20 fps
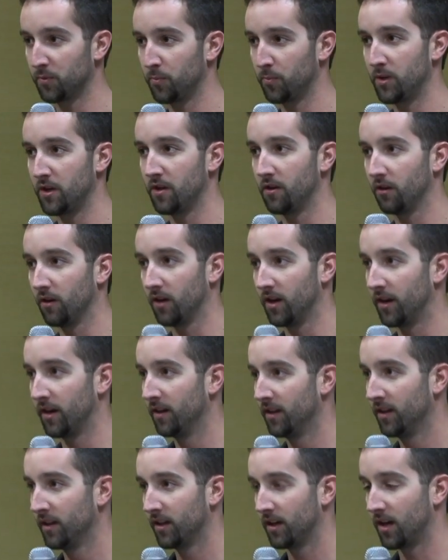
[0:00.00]
with the PDR.
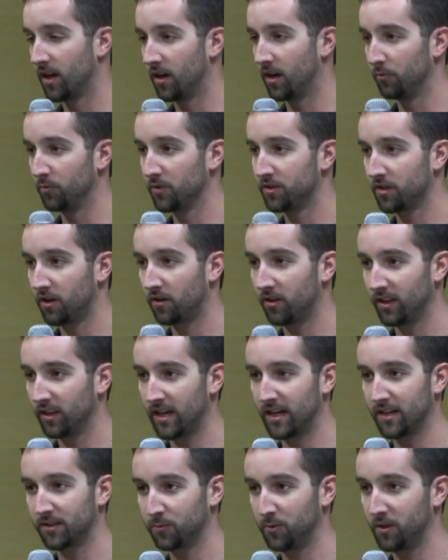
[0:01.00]
Uh, we saw it
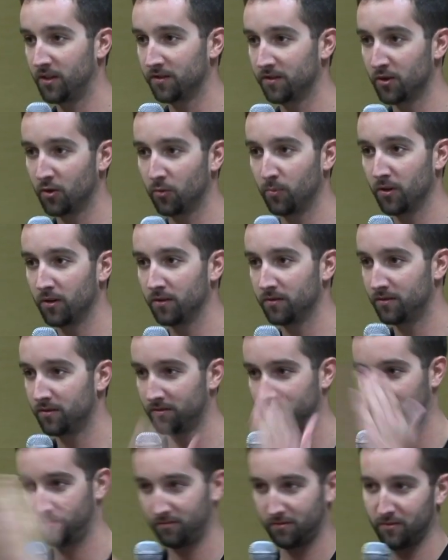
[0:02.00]
last week at
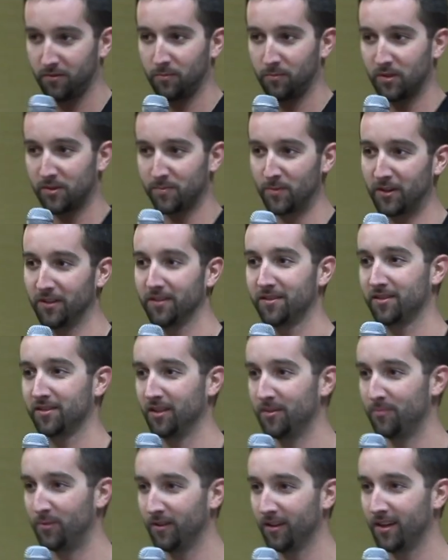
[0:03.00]
Snowbirds. Miss Melanie
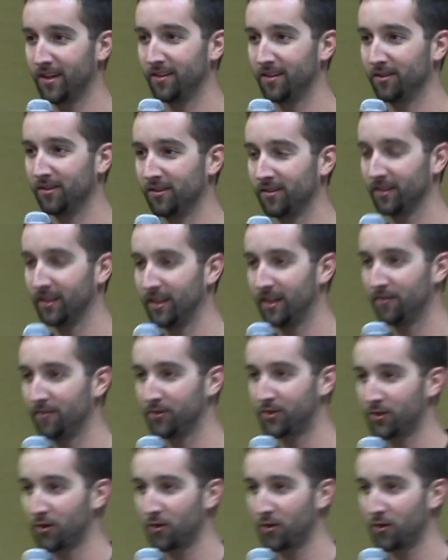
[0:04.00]
Salemi led the led the